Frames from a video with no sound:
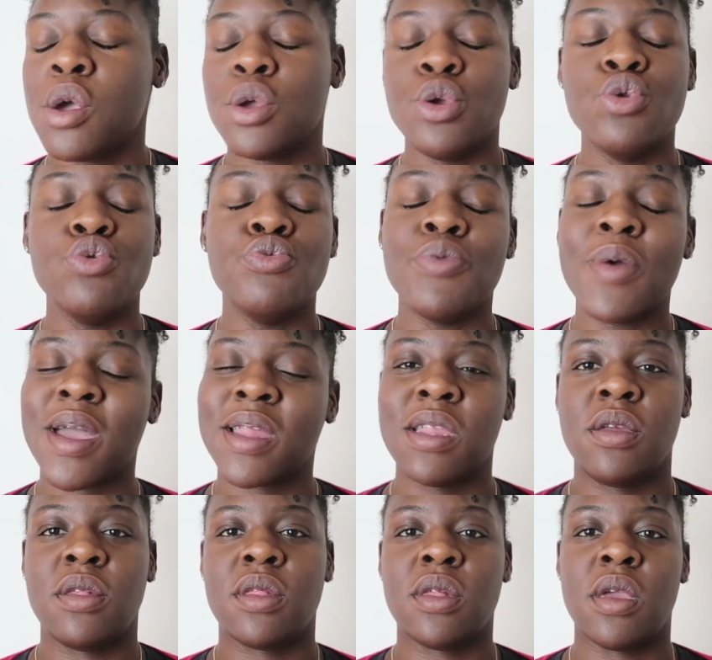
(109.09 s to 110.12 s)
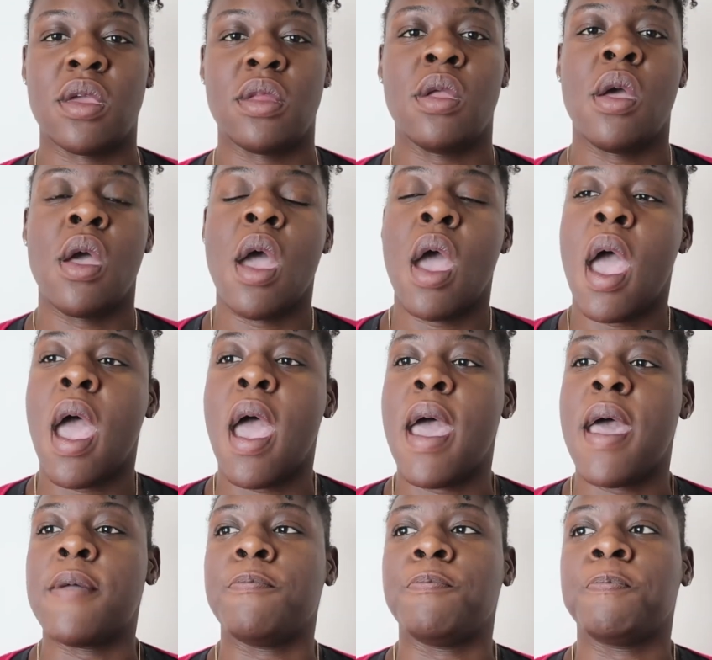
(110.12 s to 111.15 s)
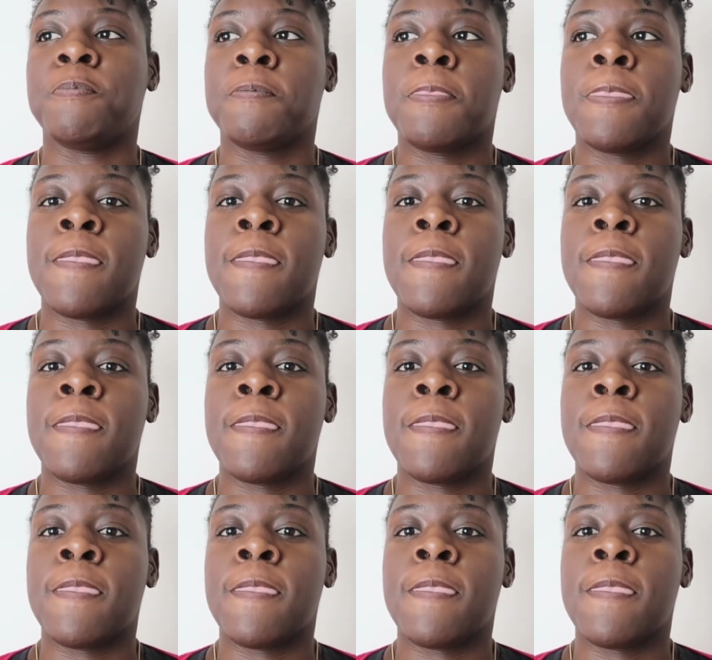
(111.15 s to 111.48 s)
You rarely see it. And